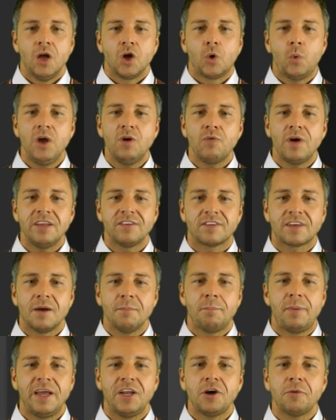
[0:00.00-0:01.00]
Queer rights
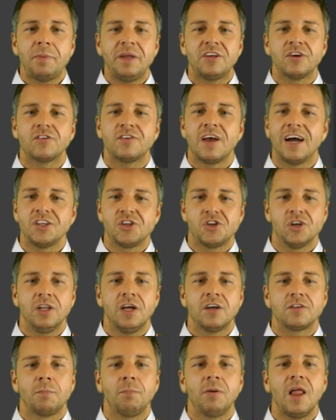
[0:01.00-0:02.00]
campaigner Peter Tatchell
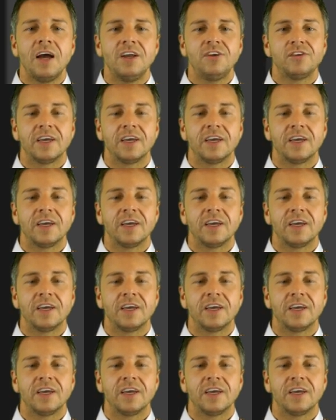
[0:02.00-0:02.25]
has applied